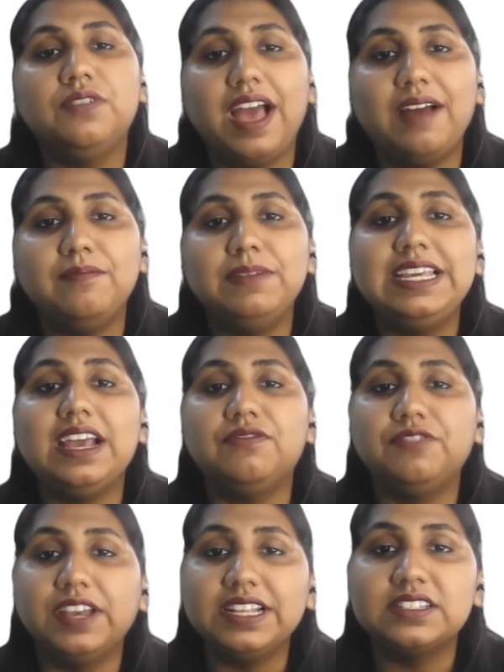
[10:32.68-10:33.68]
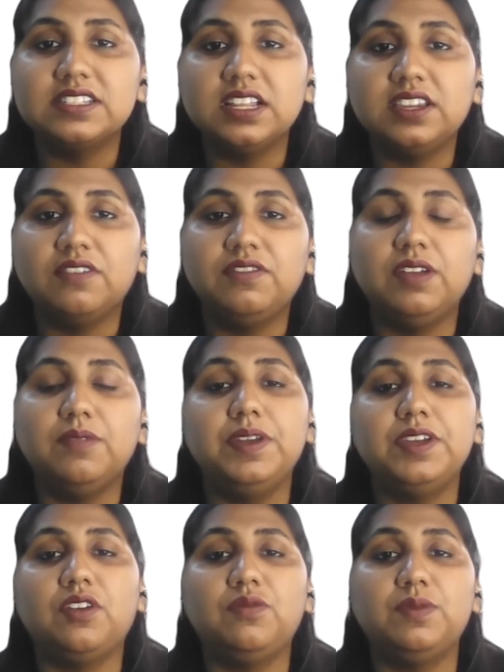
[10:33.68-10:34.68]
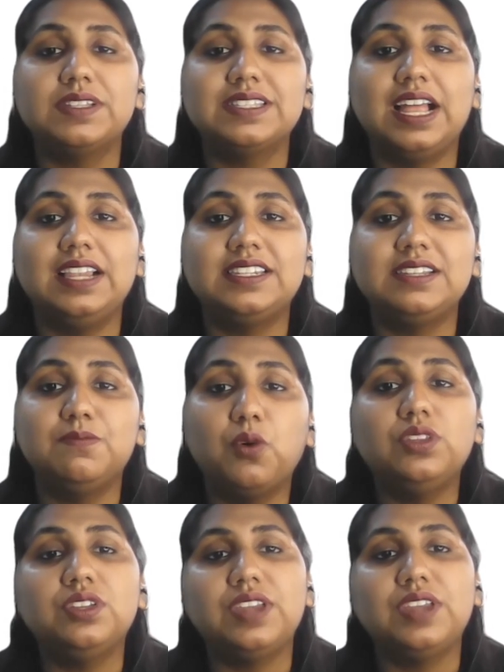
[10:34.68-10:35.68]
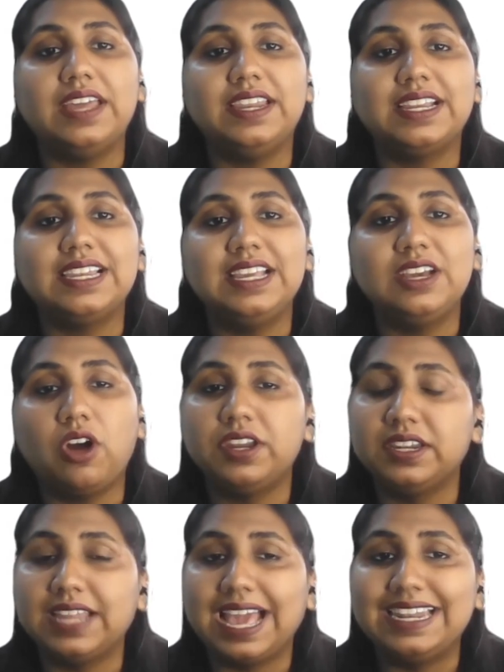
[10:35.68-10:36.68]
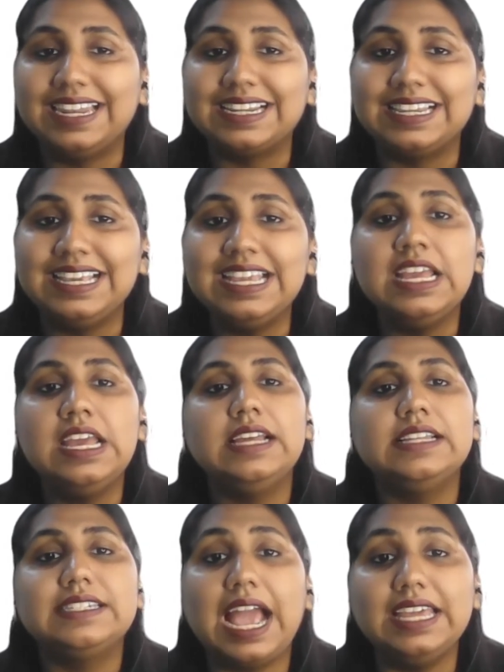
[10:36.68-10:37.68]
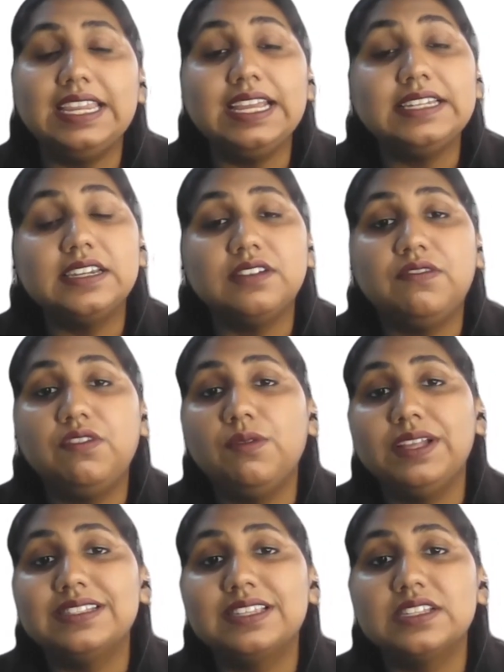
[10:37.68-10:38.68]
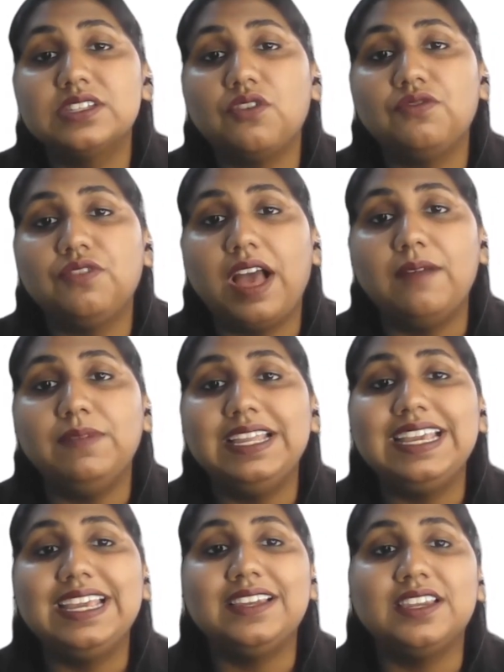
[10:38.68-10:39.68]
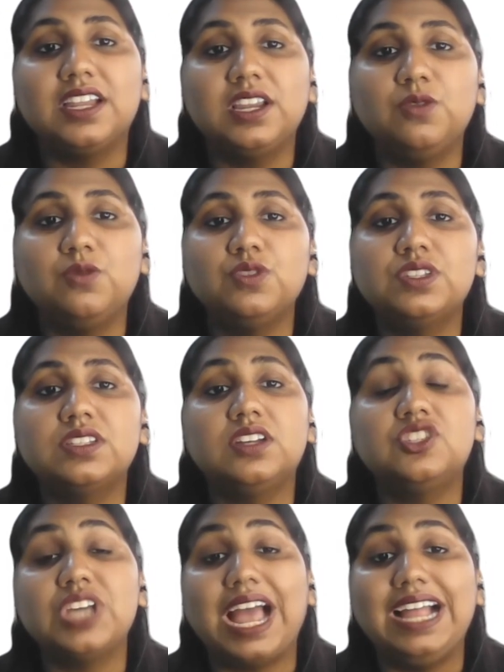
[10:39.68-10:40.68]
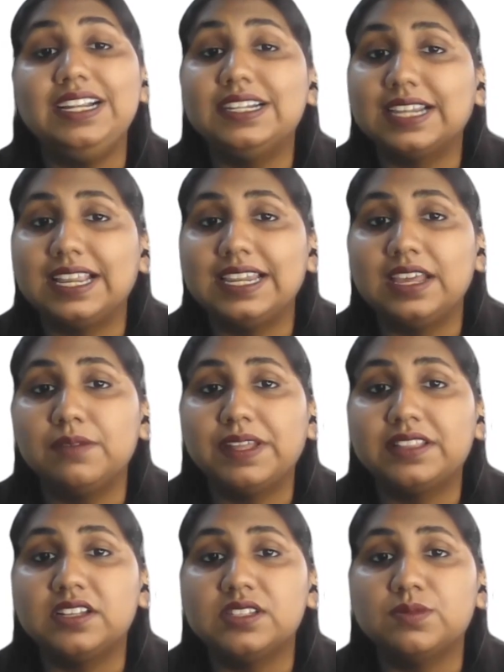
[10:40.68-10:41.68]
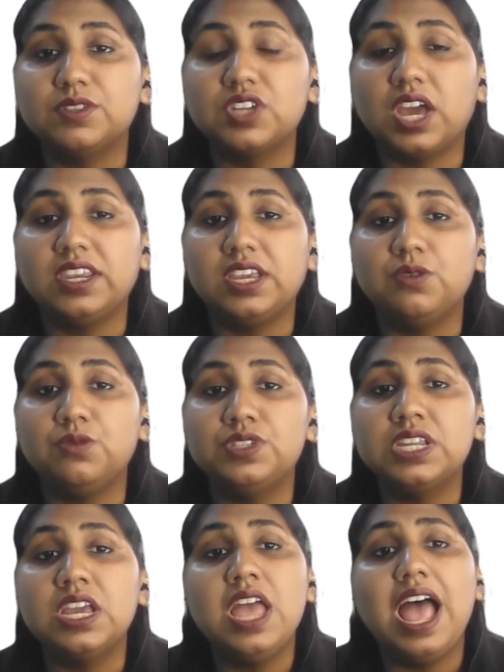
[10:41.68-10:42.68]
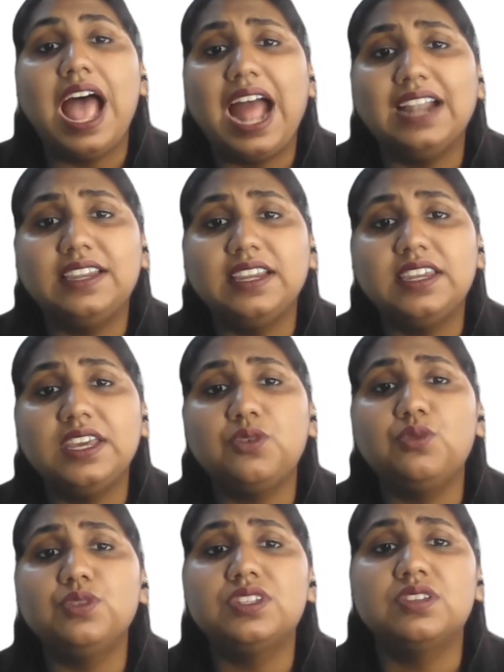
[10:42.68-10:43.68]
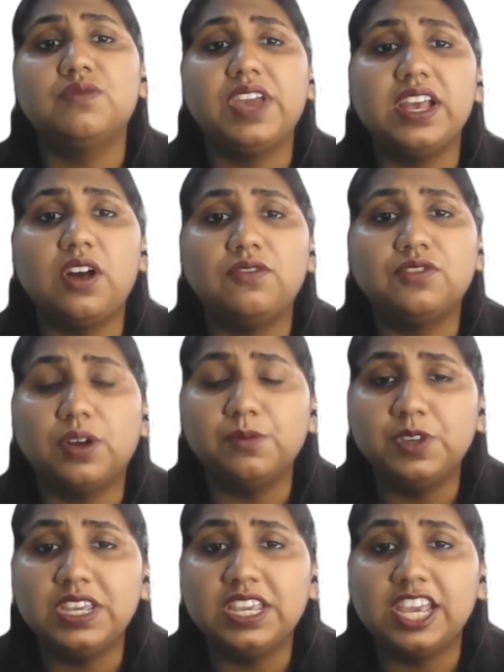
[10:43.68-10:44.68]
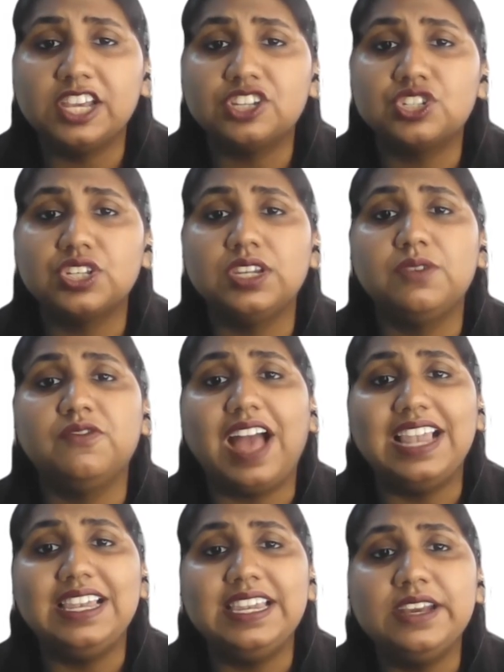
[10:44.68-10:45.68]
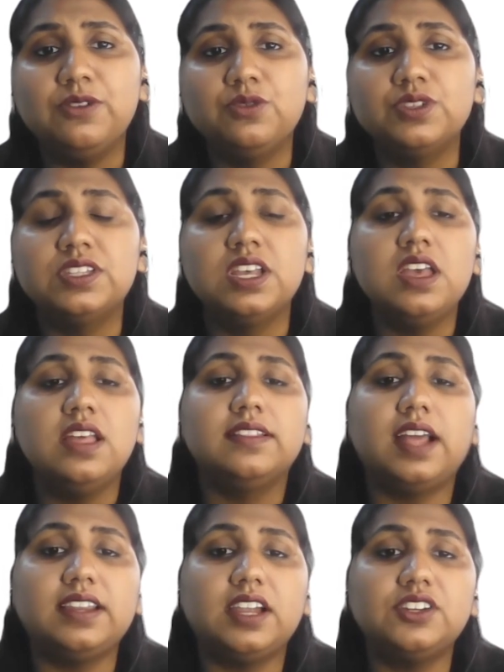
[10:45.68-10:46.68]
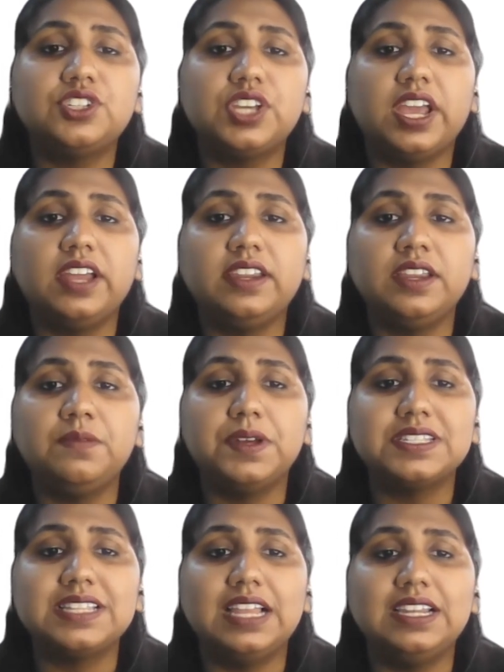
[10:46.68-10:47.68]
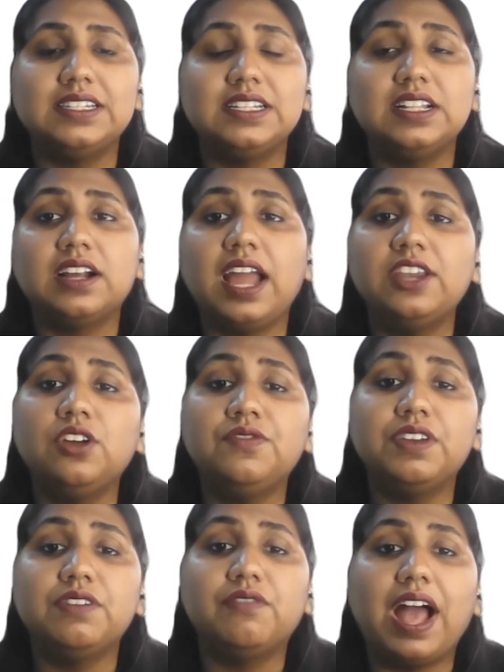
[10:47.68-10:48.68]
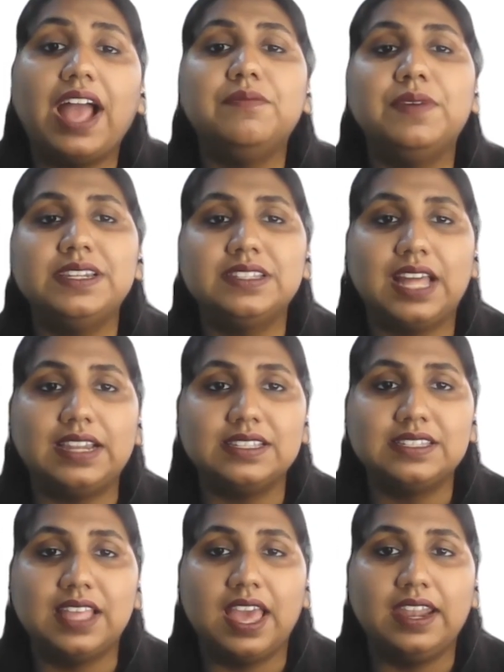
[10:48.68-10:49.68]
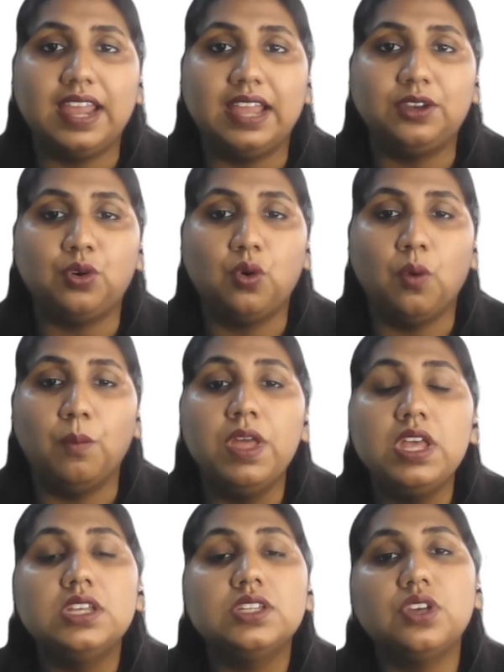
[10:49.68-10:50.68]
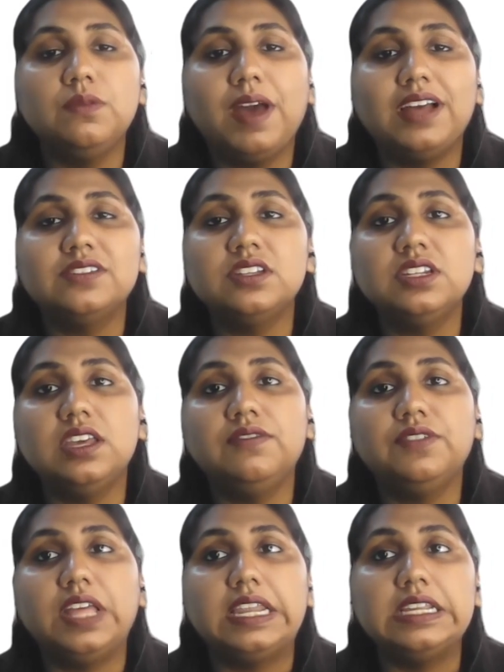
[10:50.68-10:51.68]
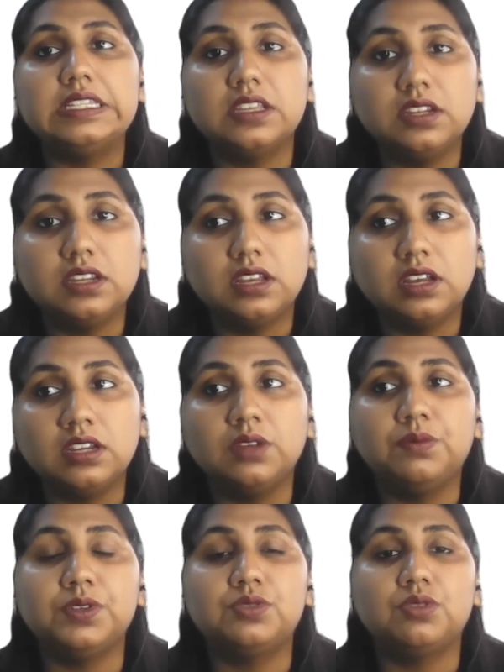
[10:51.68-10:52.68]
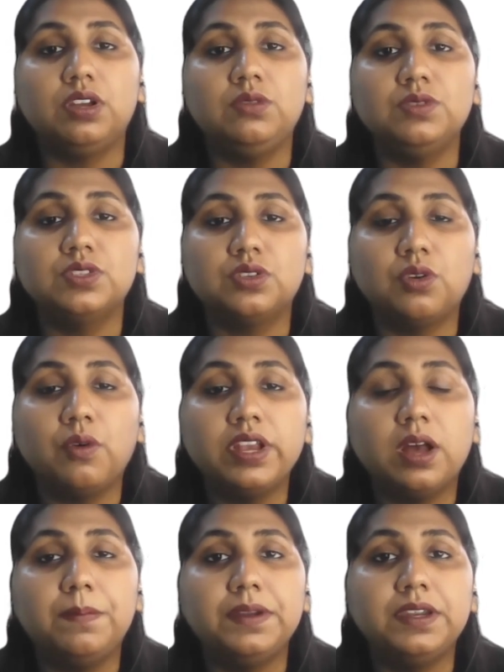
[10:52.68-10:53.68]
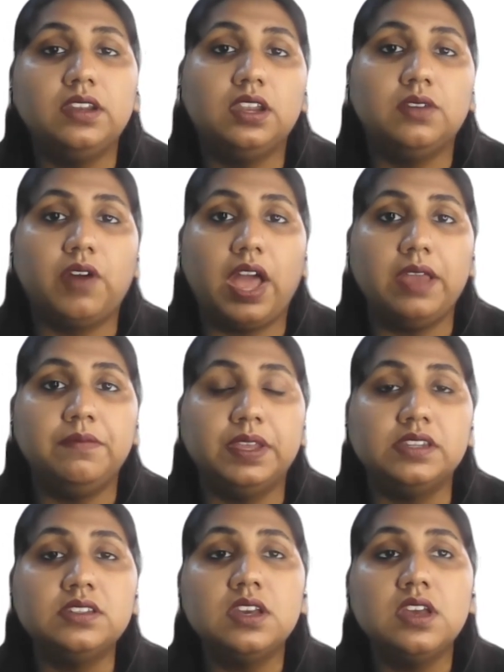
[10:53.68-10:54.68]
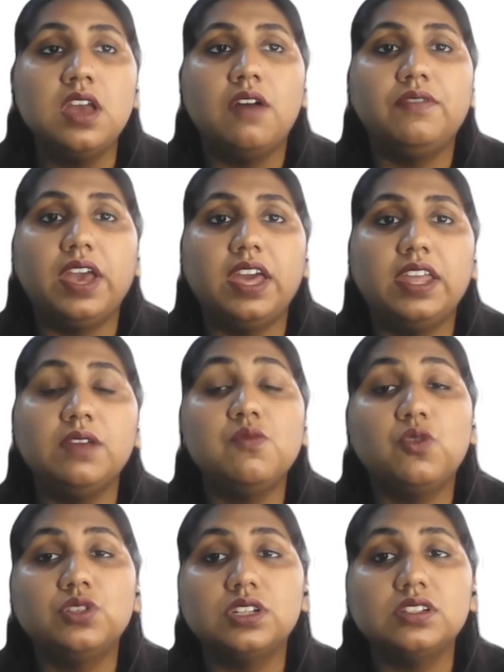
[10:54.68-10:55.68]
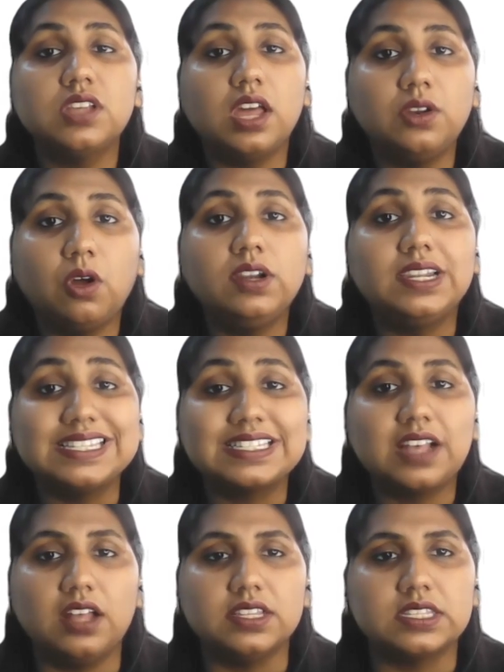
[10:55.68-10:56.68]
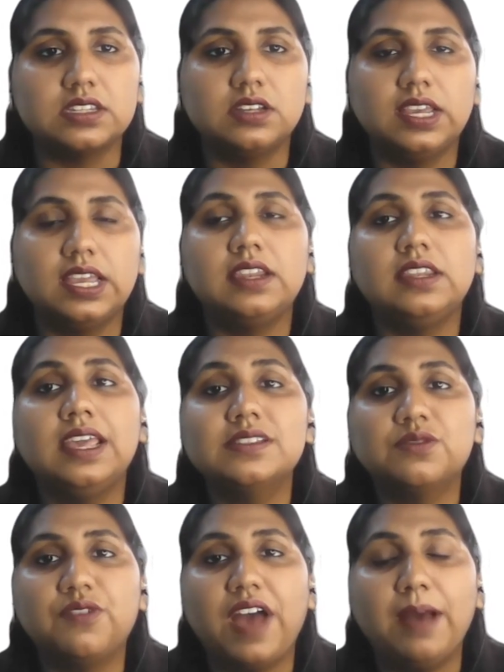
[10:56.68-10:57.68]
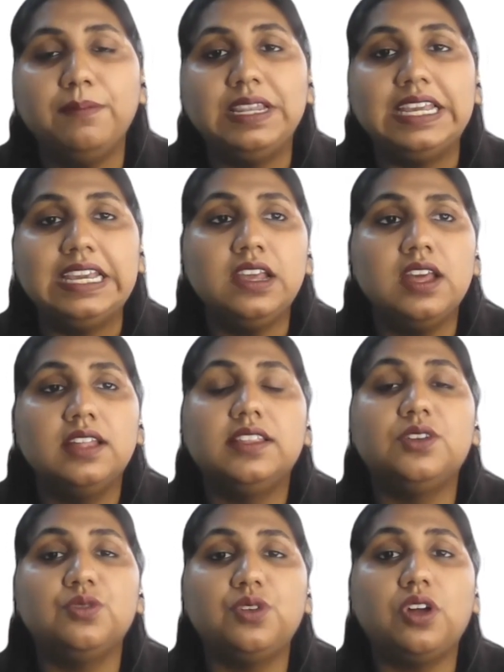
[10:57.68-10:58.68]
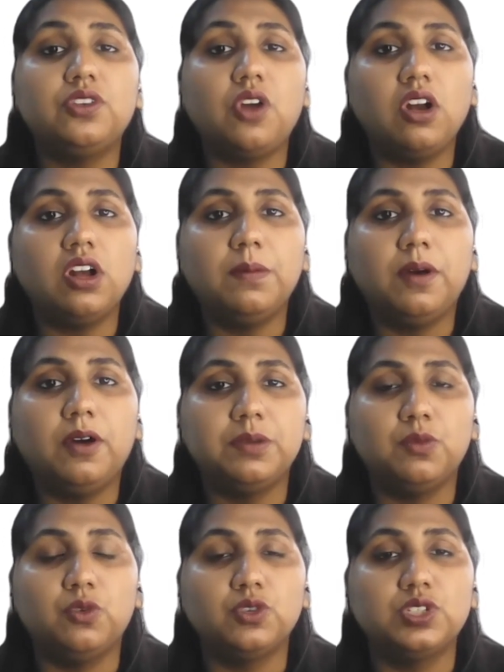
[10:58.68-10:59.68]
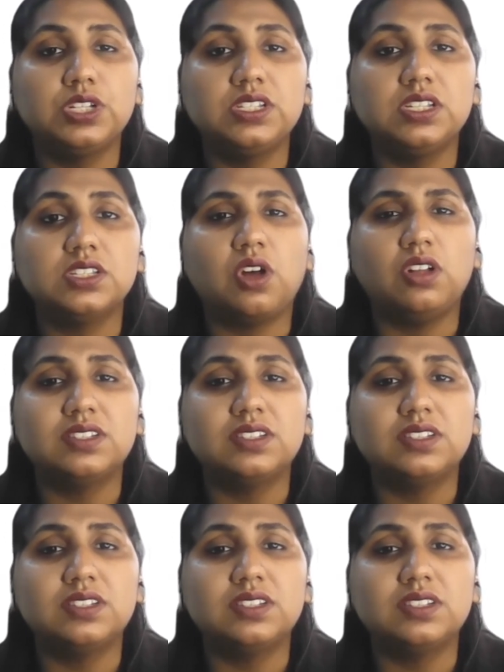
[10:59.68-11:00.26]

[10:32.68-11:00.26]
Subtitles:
Family affects the development of personality both directly or indirectly. Direct influences of family includes the child training methods which are used, attitudes, way of communication, values that are shared in personality, the kind of environment that is there at home. So imagine if there is an individual who is growing up in an environment where emotions are not discussed. In his family, they do not talk about emotions. He's